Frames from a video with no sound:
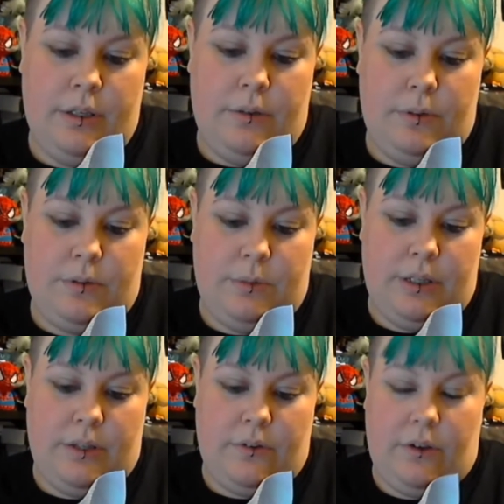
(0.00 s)
Which
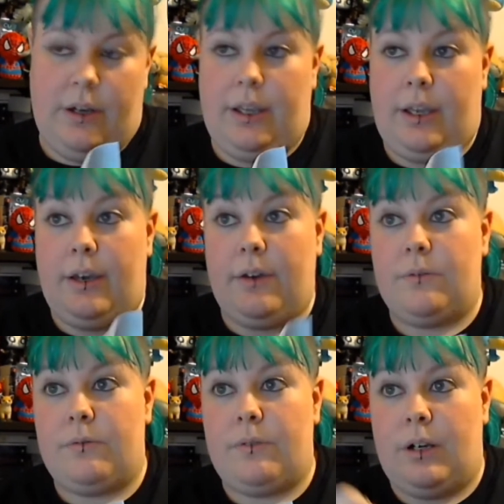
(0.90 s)
means I
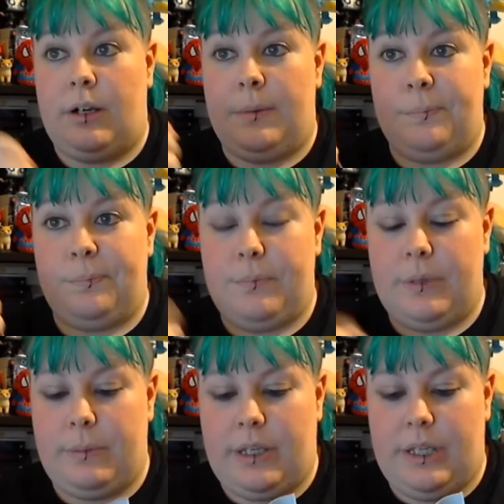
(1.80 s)
have
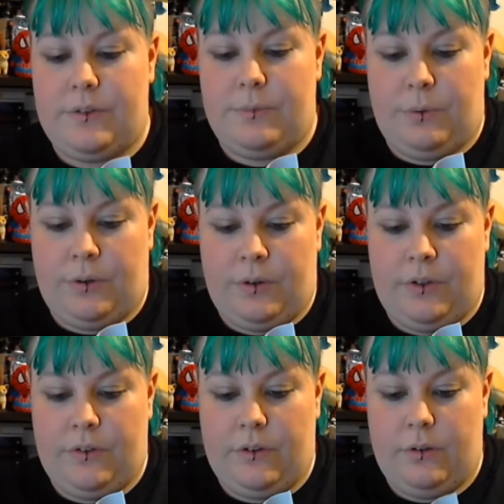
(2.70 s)
been making some
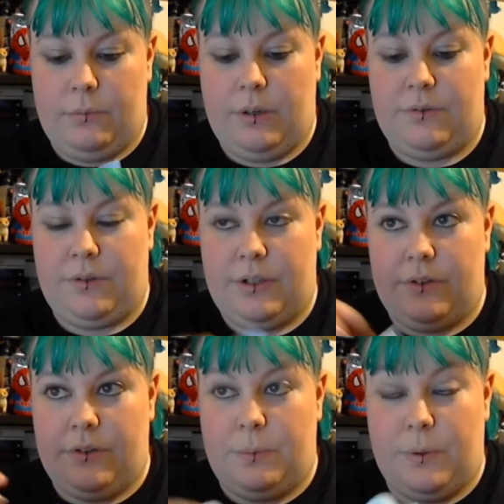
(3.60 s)
progress on my
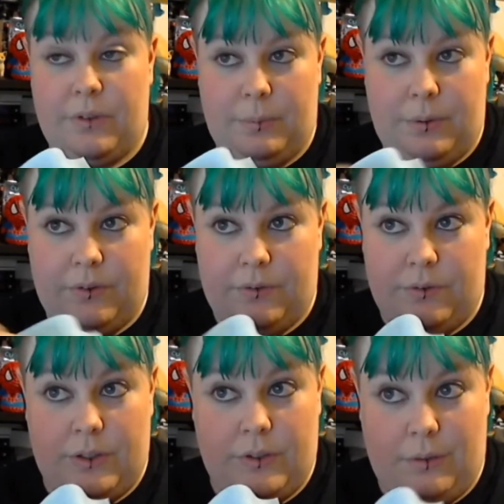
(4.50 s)
friend's birthday present for
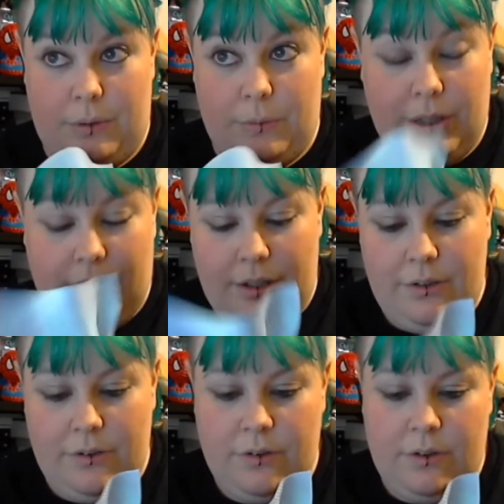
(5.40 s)
this coming
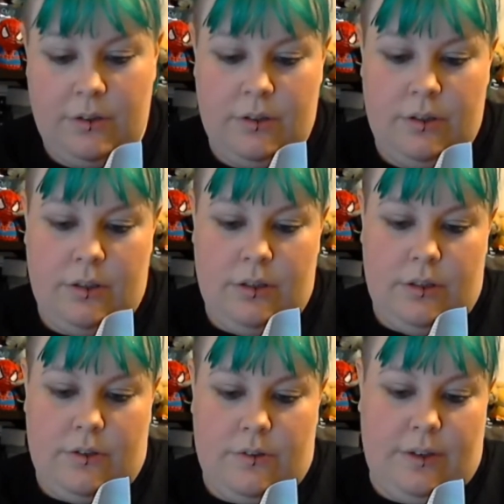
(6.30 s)
weekend,
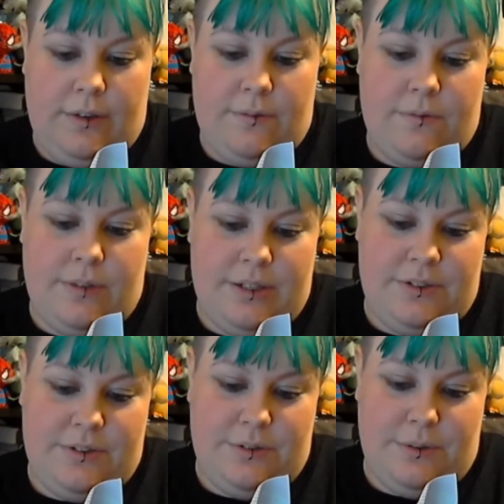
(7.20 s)
because I have that
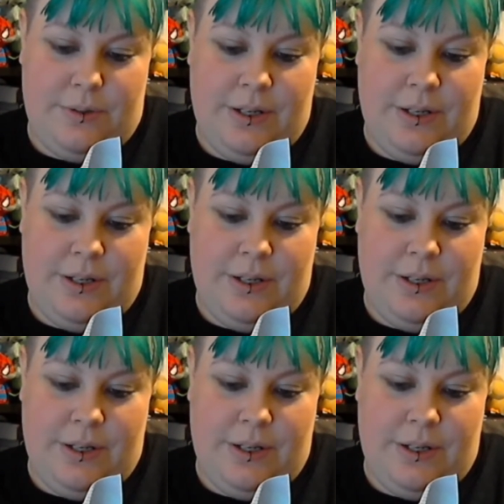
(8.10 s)
to do